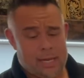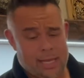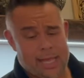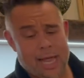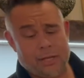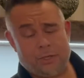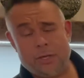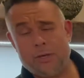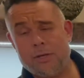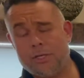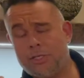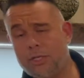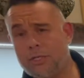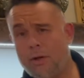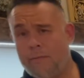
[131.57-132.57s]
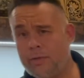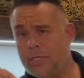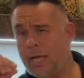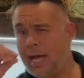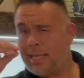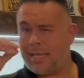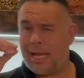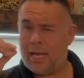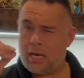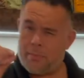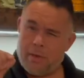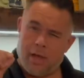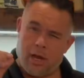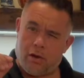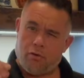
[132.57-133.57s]
The cashew nuts just obviously add that little
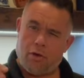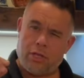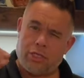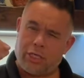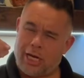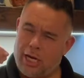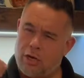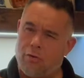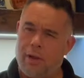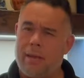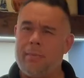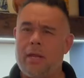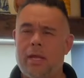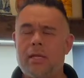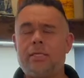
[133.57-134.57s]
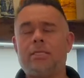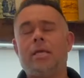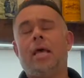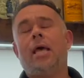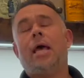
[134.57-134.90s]
bit of crunch and creaminess.